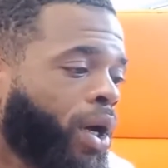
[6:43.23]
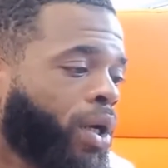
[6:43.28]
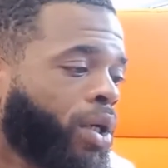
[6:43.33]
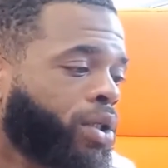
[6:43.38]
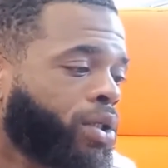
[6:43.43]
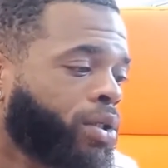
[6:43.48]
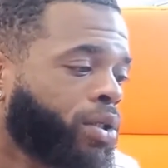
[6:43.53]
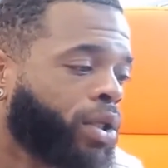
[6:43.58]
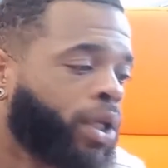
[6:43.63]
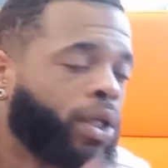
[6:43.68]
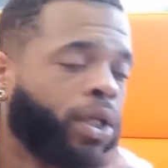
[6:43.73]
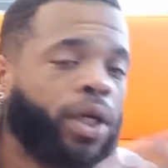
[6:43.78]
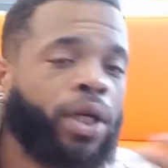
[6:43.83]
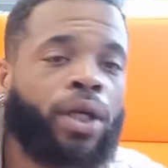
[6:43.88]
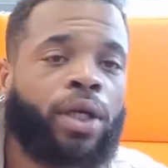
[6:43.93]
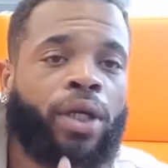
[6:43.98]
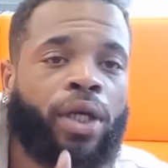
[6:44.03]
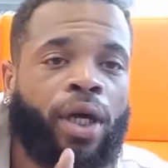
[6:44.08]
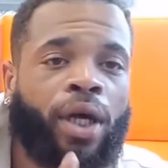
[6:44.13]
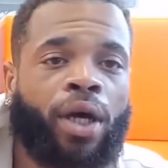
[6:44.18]
so that they
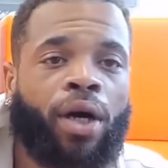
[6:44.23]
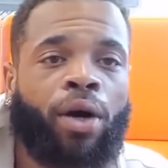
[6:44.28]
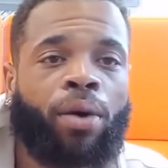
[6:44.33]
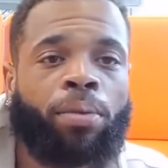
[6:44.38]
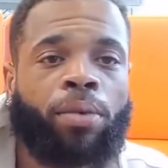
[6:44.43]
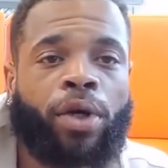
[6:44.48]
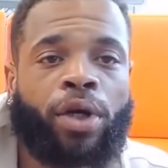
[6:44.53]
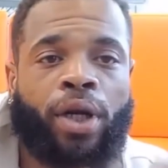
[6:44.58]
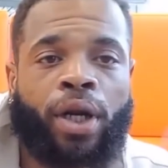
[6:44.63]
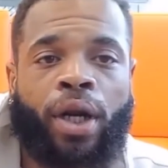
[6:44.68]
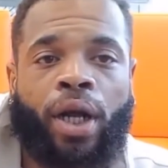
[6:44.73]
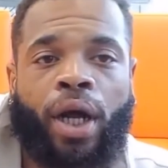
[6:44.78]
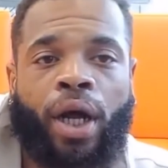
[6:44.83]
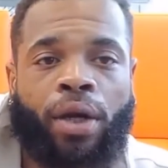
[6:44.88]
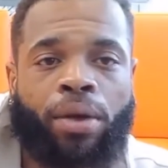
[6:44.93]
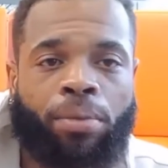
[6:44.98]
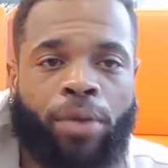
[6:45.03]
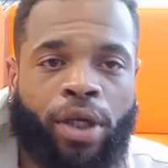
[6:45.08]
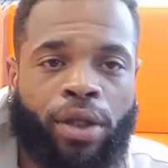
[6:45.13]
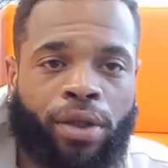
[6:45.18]
can get help on how to
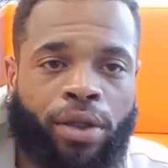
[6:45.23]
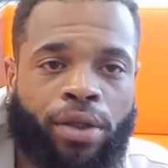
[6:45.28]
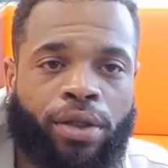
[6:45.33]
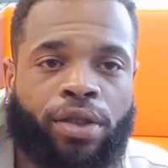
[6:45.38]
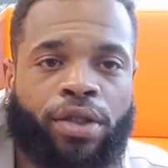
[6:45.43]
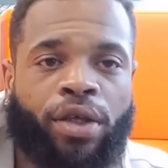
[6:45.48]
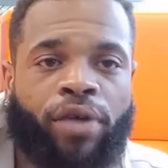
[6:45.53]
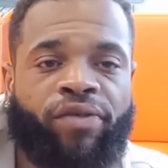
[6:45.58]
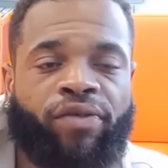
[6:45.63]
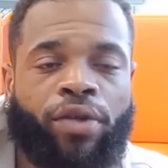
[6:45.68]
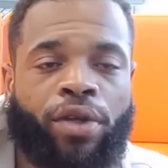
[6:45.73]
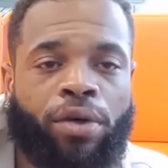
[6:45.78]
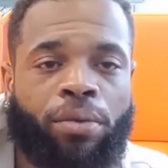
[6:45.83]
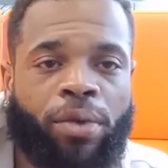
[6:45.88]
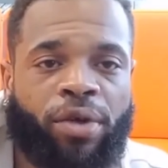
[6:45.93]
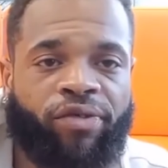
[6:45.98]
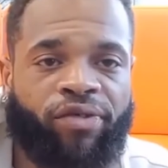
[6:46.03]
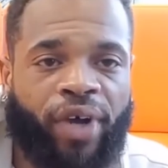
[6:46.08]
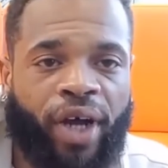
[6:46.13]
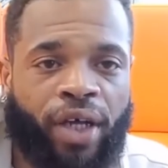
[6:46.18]
make their stuff a little
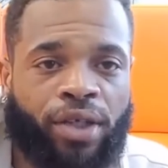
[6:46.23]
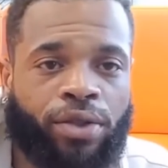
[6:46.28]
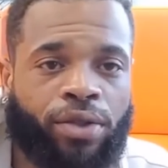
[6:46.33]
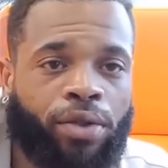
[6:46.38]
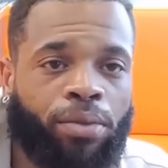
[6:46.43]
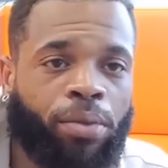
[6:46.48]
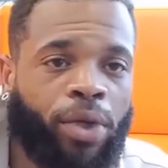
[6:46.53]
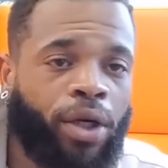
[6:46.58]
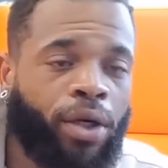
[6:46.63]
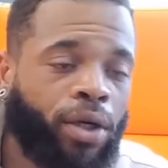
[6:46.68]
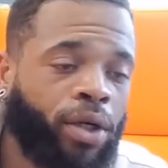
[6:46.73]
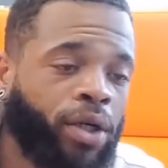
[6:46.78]
bit faster or better.